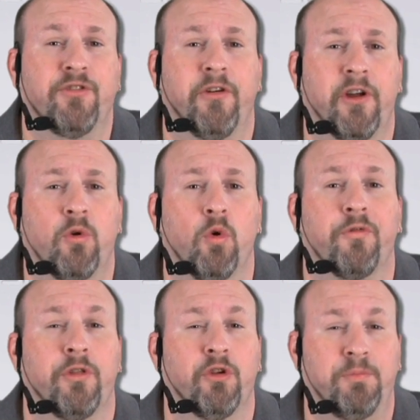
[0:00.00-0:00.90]
is very cool
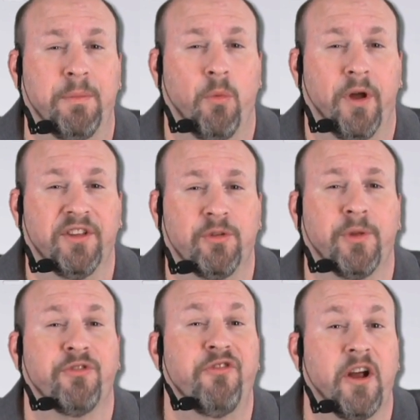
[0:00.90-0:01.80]
for those people wanting something
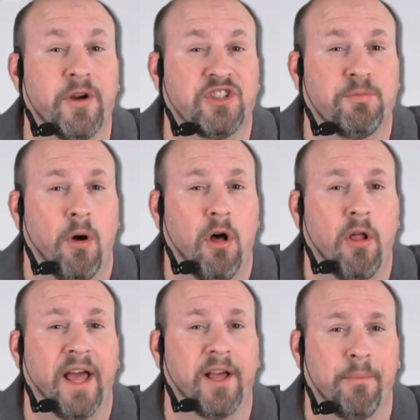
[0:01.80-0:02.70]
that's very
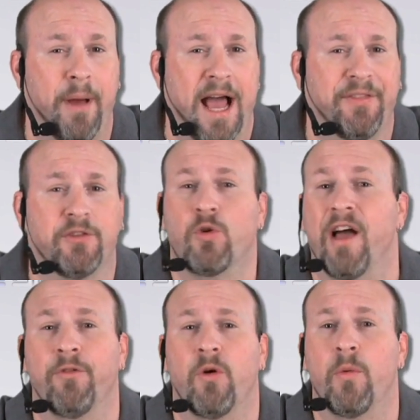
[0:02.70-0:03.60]
small and compact to
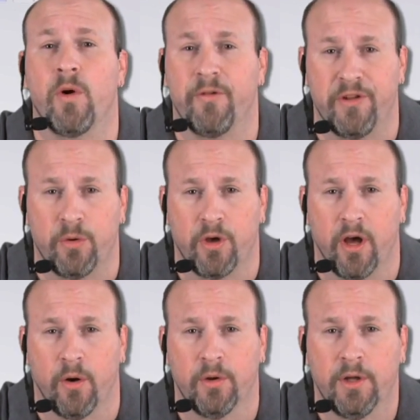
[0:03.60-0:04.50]
travel around wherever you
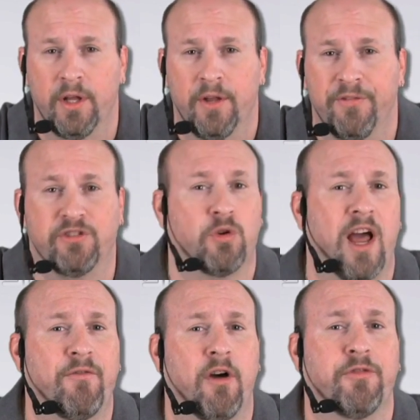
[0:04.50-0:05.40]
go. This
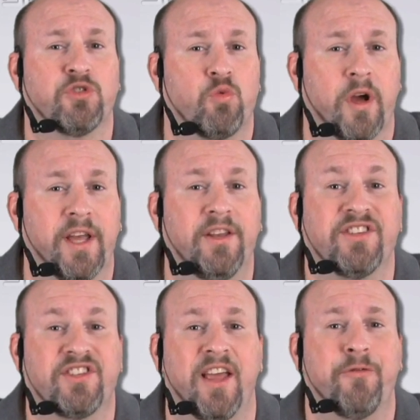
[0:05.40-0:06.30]
drive offers
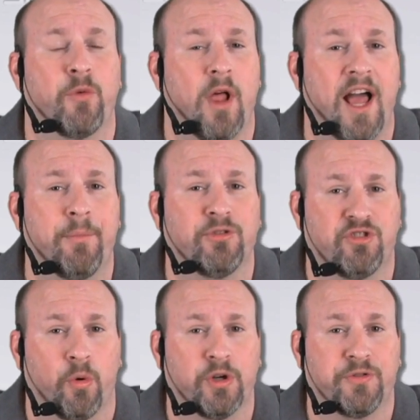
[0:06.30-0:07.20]
rugged, safe, reliable
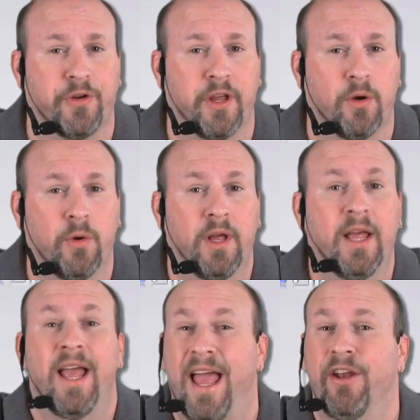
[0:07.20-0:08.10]
storage for you
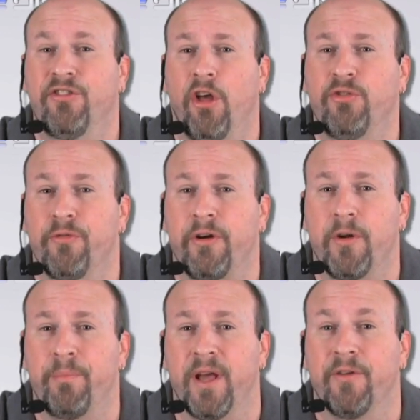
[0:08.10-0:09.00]
and is also
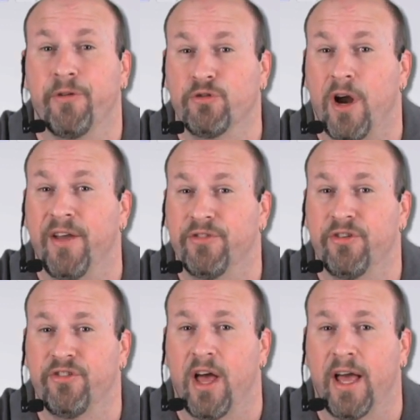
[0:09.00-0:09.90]
very big for drives
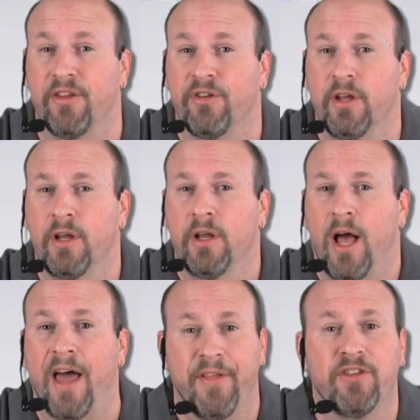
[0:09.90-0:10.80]
this size.
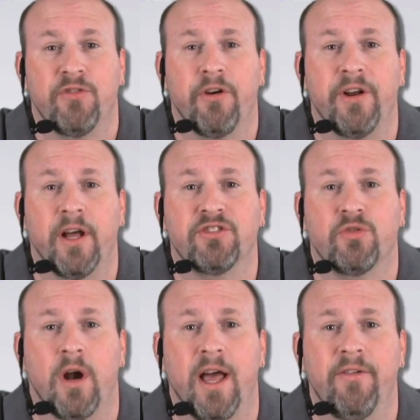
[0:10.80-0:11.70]
I think it's a very nice
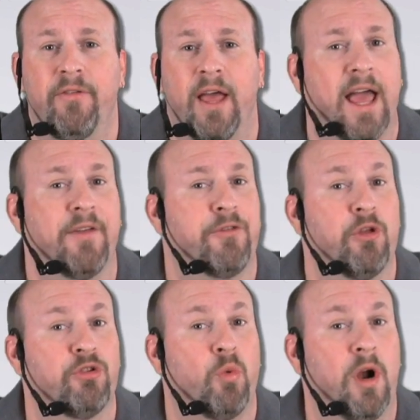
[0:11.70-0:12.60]
drive, and for
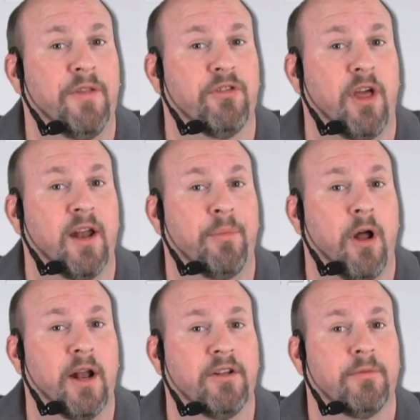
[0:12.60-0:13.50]
those wanting this kind of
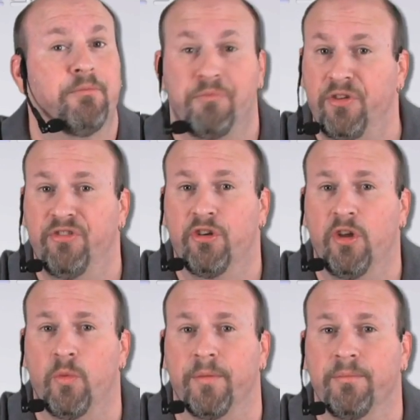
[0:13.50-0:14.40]
product, this is a
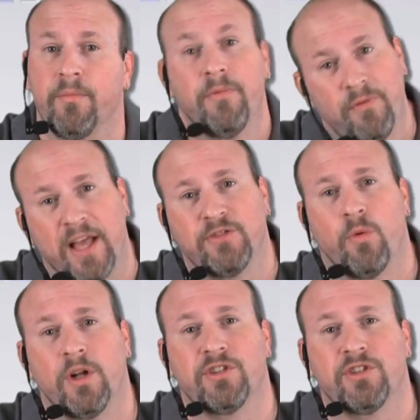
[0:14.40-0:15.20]
good one. Thanks for